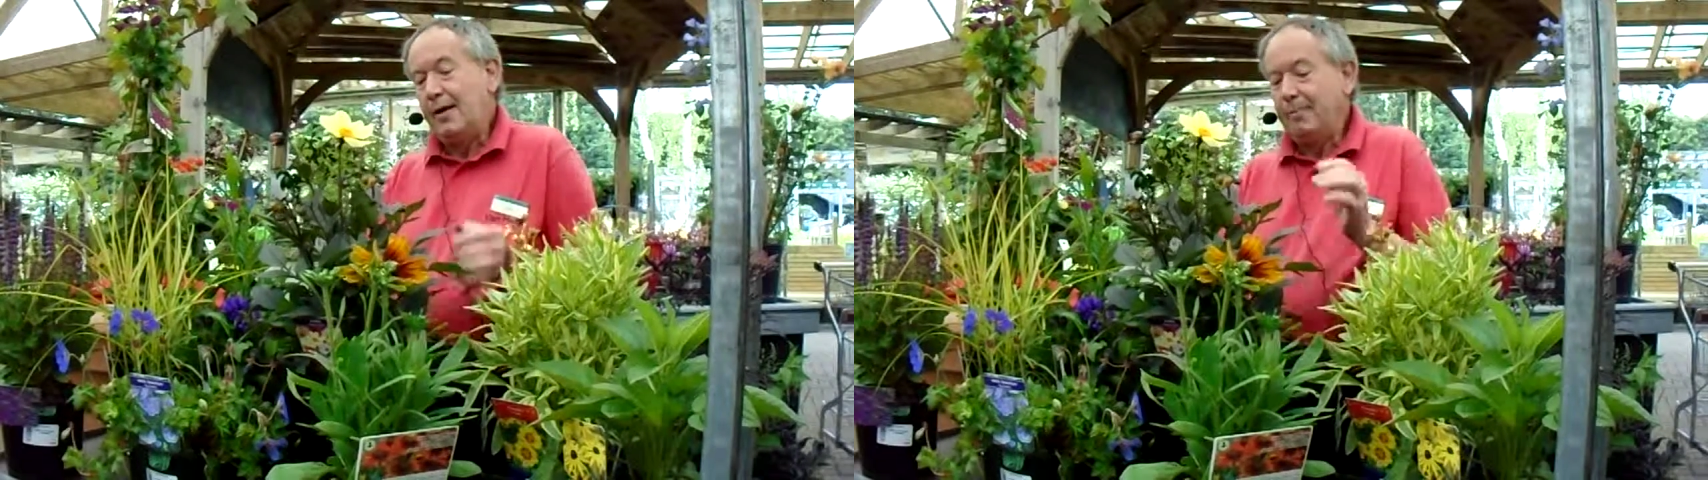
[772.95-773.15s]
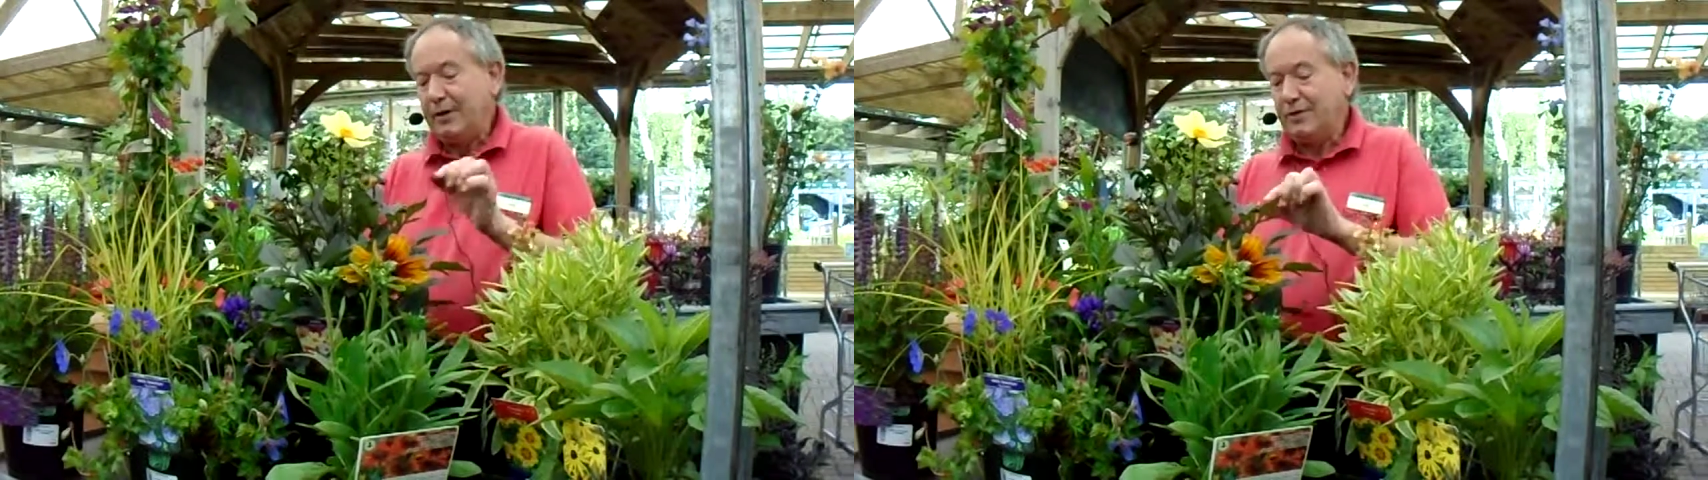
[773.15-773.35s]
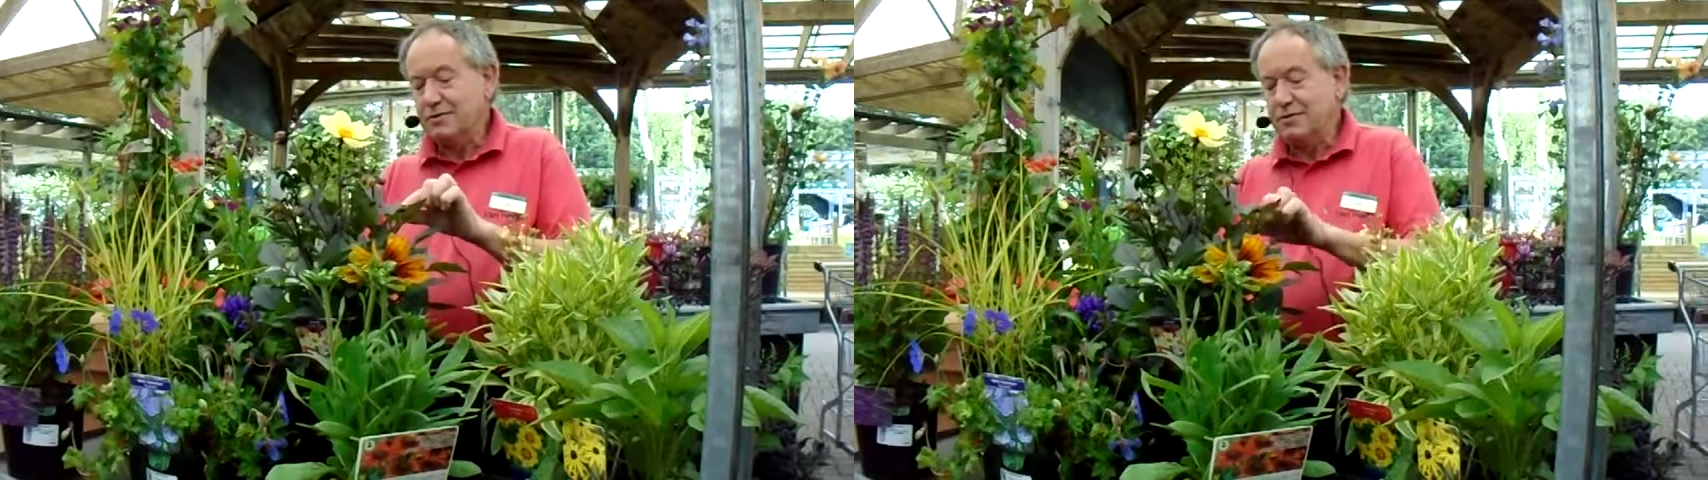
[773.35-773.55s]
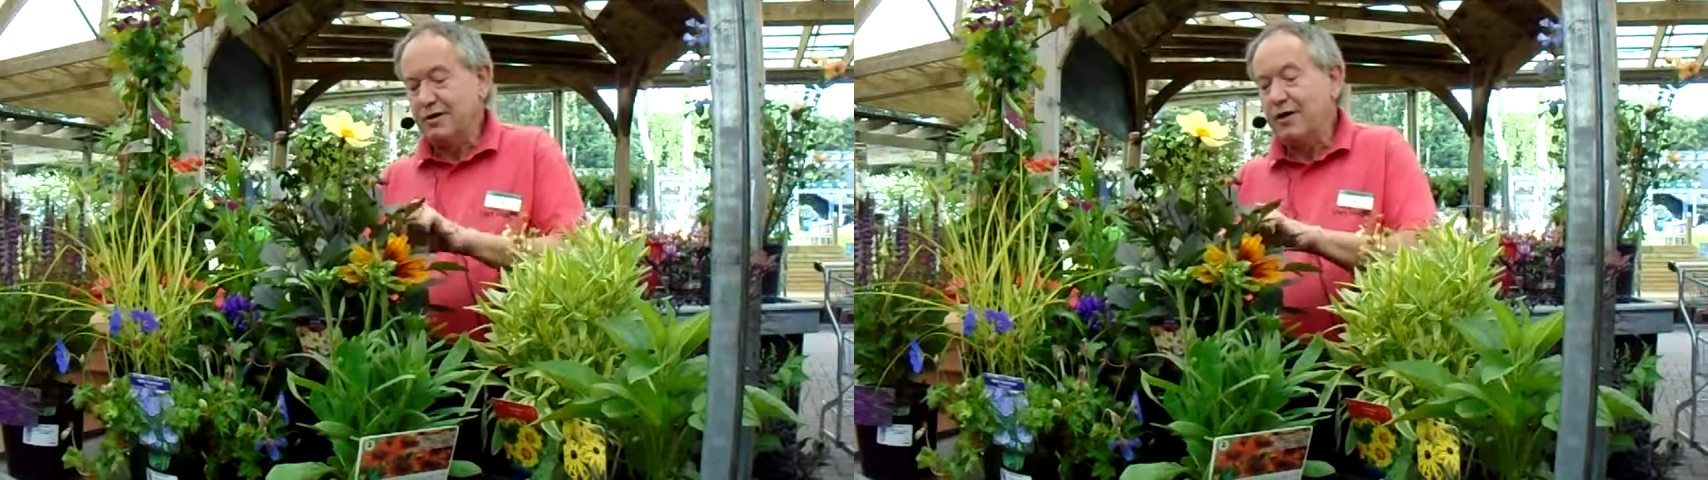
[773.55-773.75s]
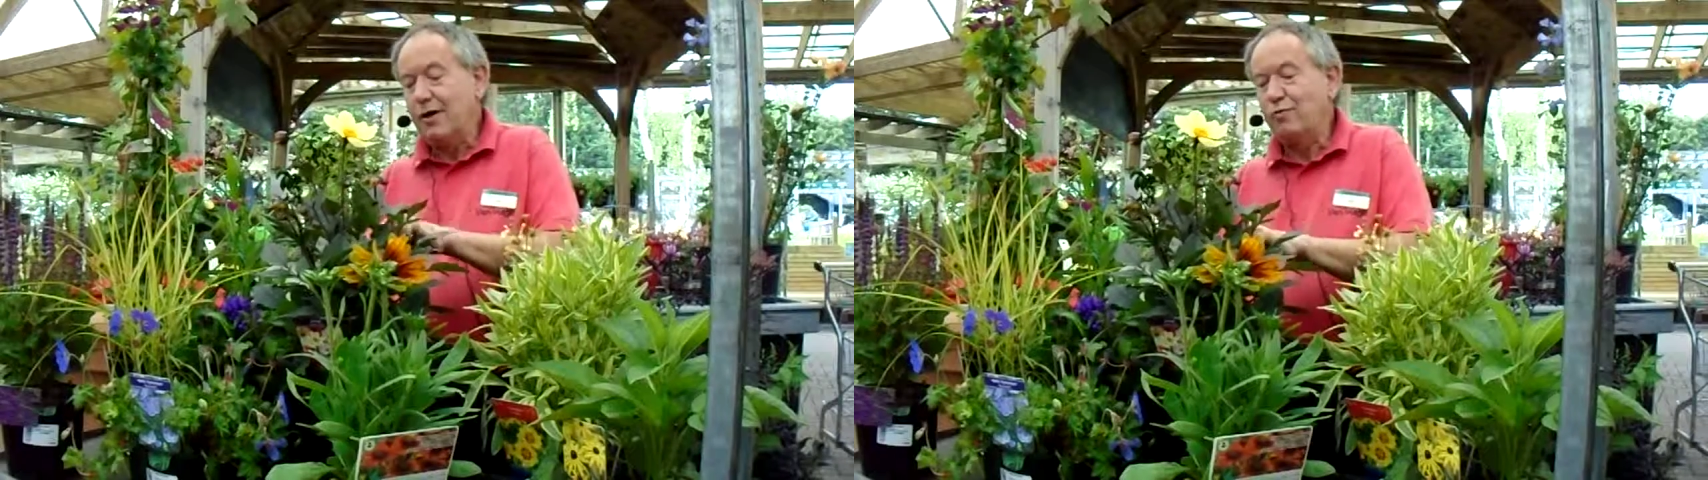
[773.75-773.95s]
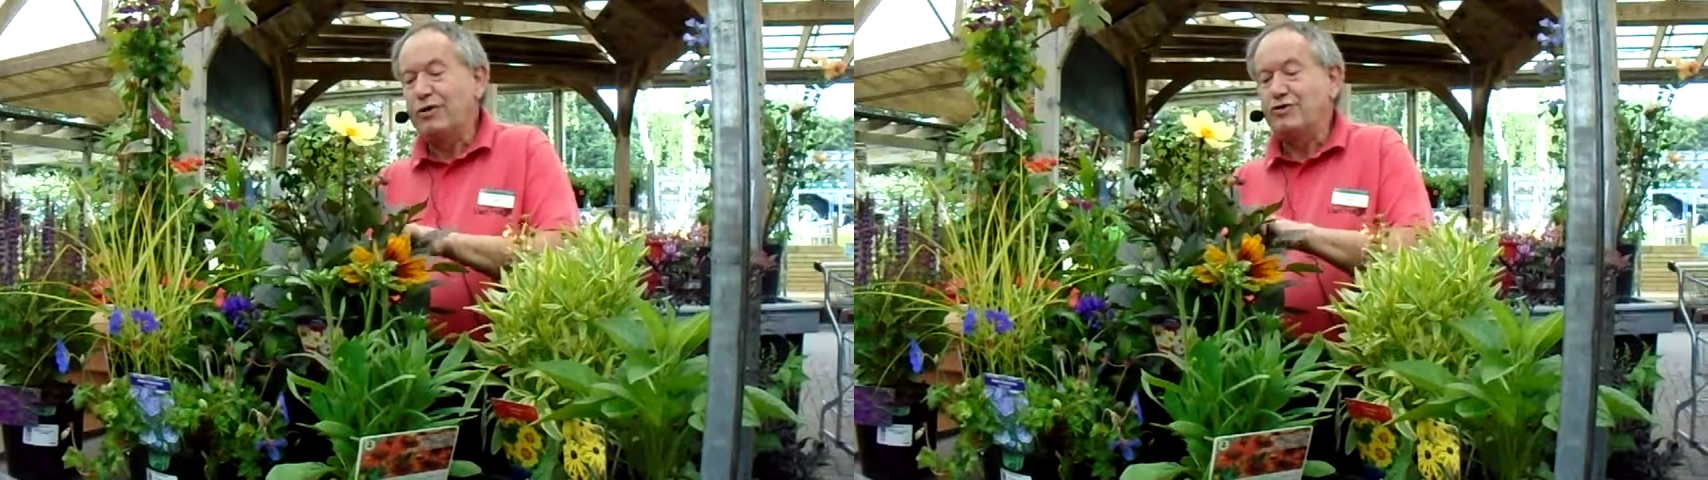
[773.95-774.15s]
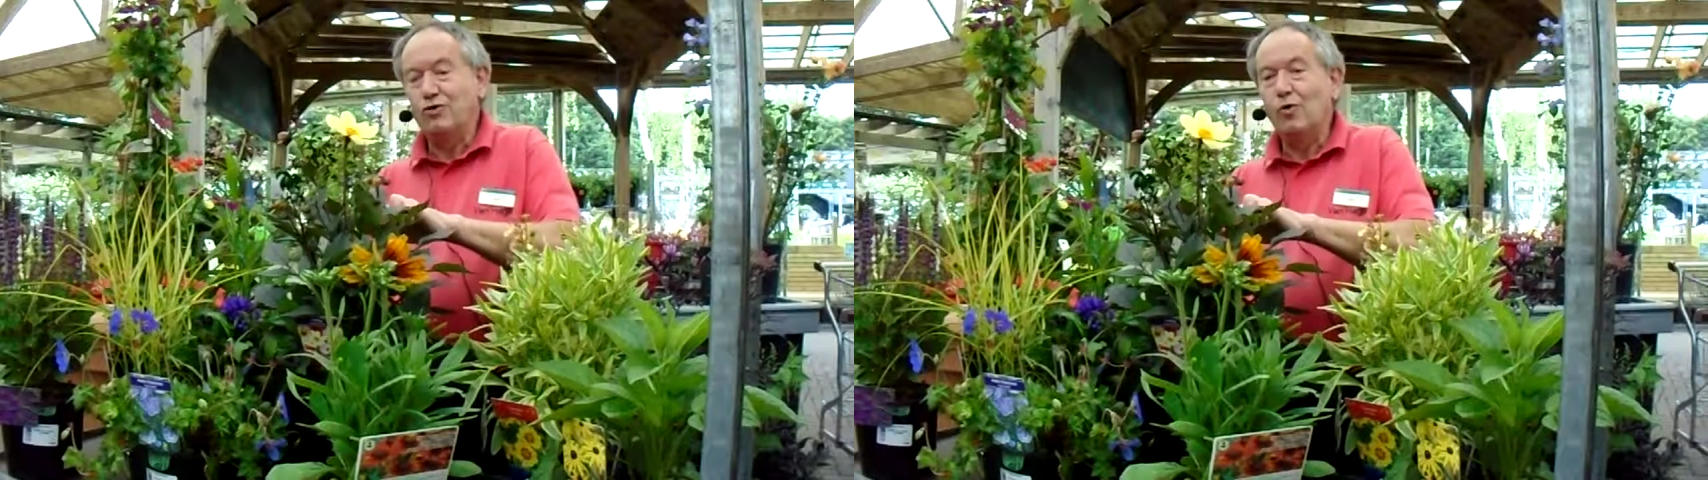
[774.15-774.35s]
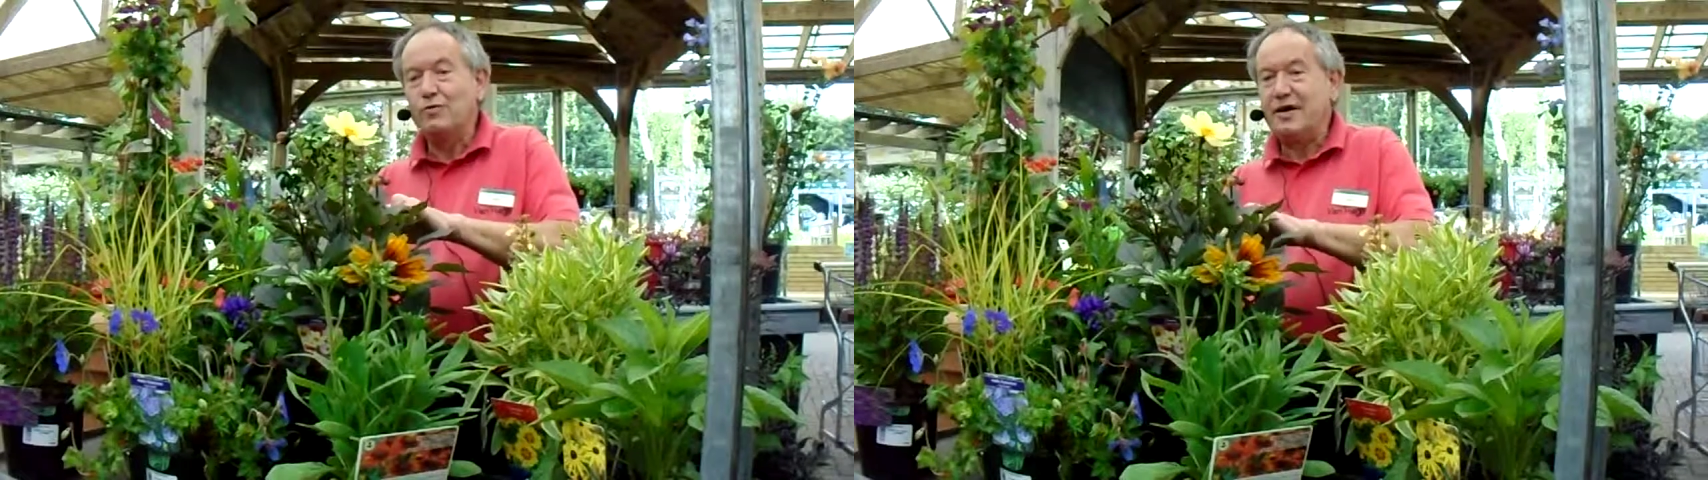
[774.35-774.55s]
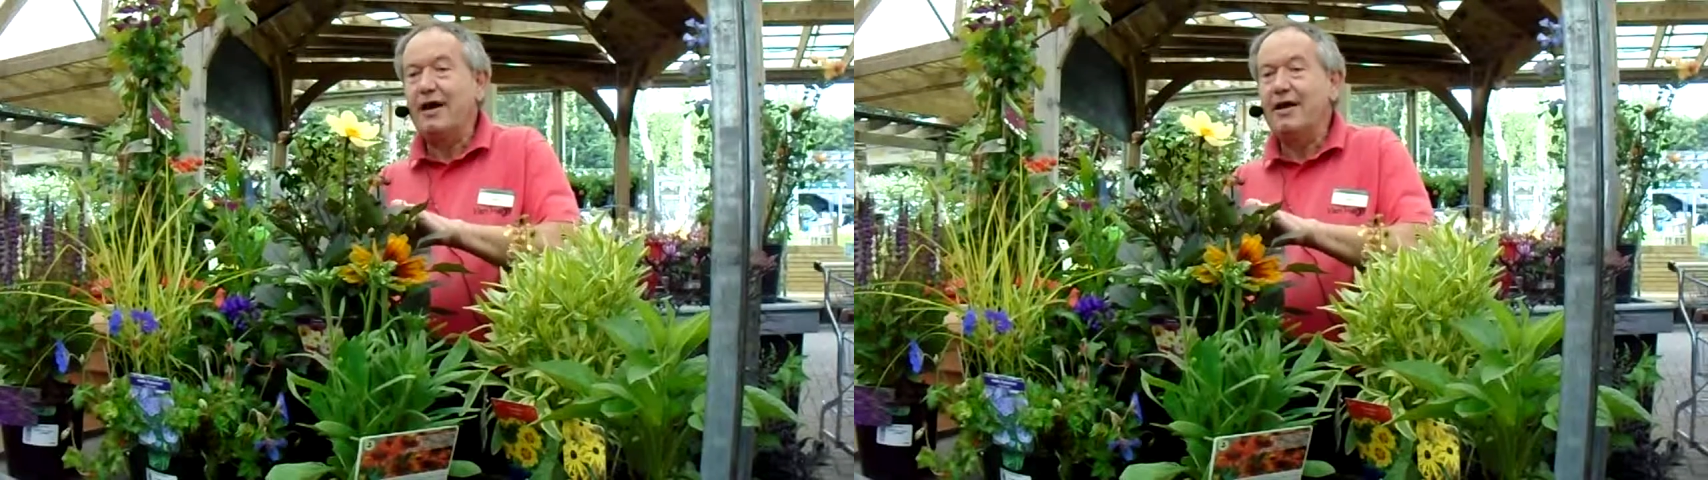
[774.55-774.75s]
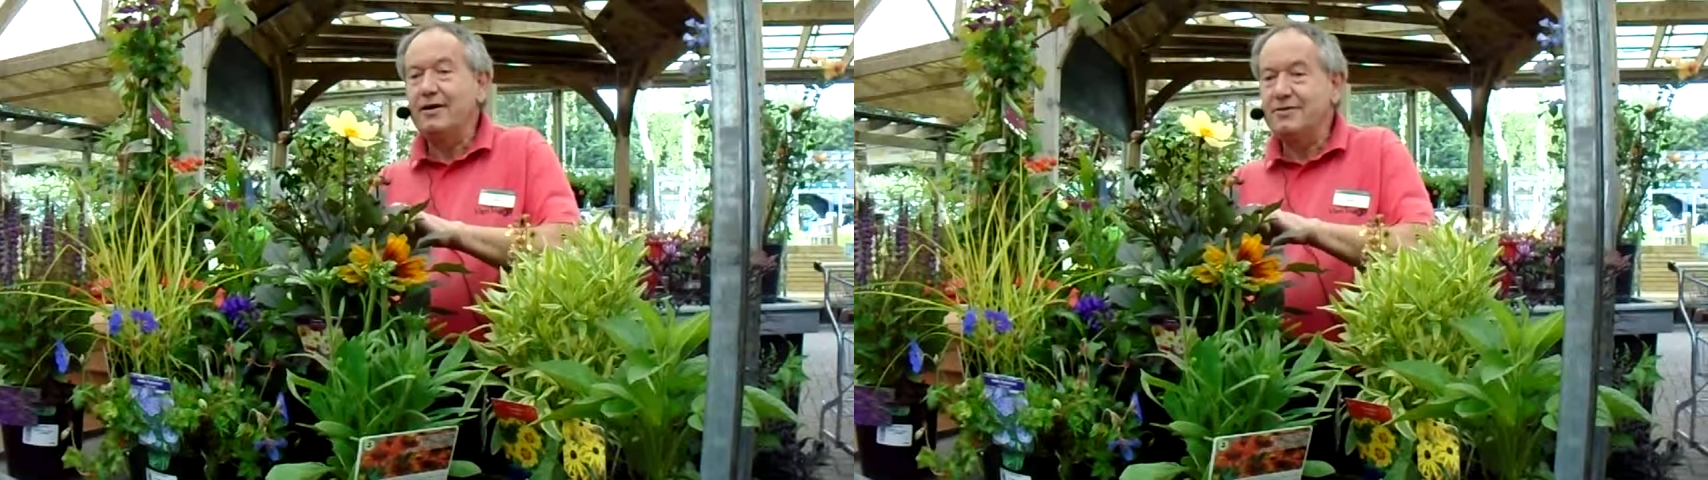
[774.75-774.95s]
because the original
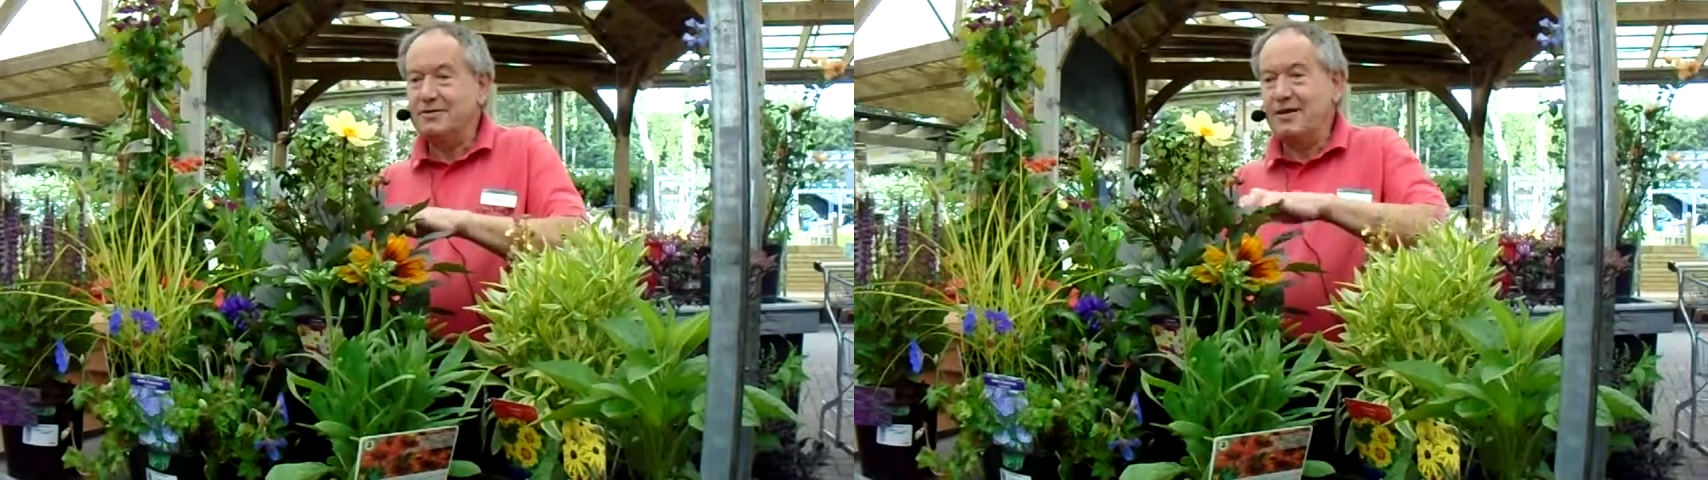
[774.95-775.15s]
dahlias,